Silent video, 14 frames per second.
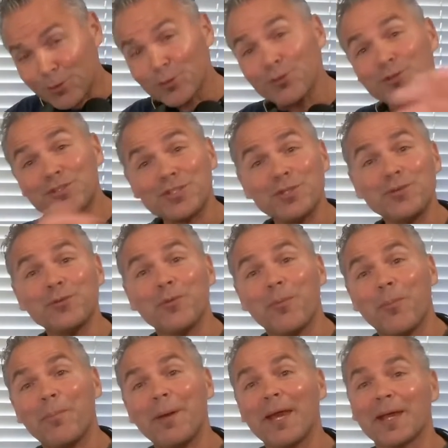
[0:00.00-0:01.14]
Good to see
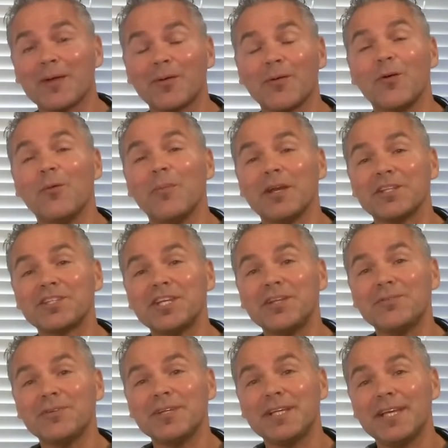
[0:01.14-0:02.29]
you back on my
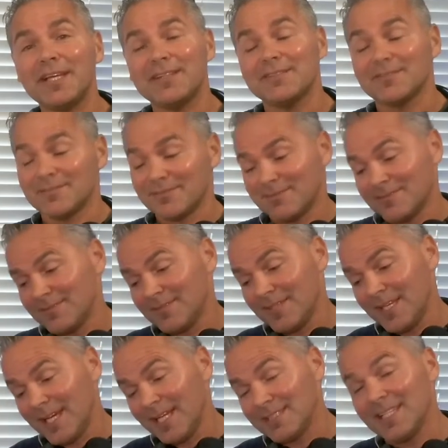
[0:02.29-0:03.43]
channel again.
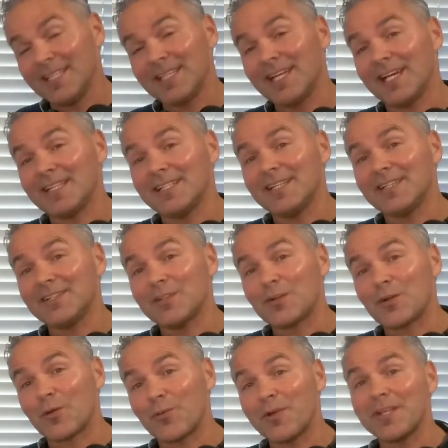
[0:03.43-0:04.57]
I think I got
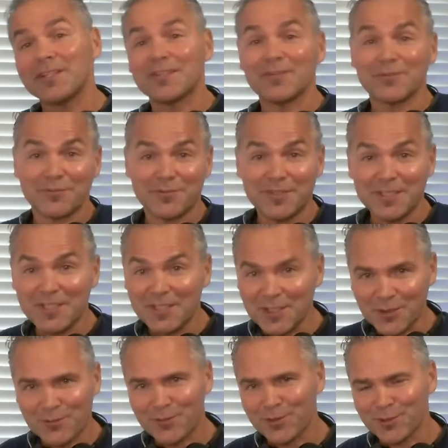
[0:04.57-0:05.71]
another great
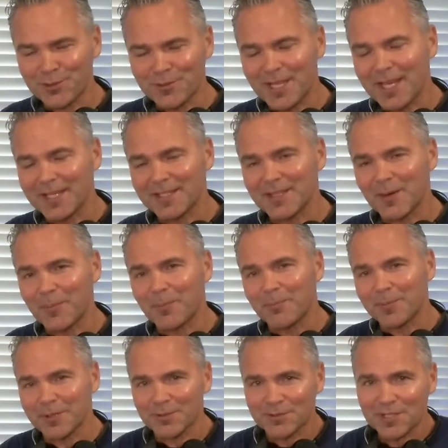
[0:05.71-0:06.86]
video for you lined up
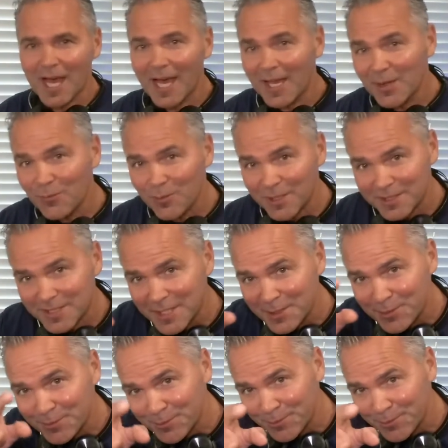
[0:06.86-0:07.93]
because I want to take you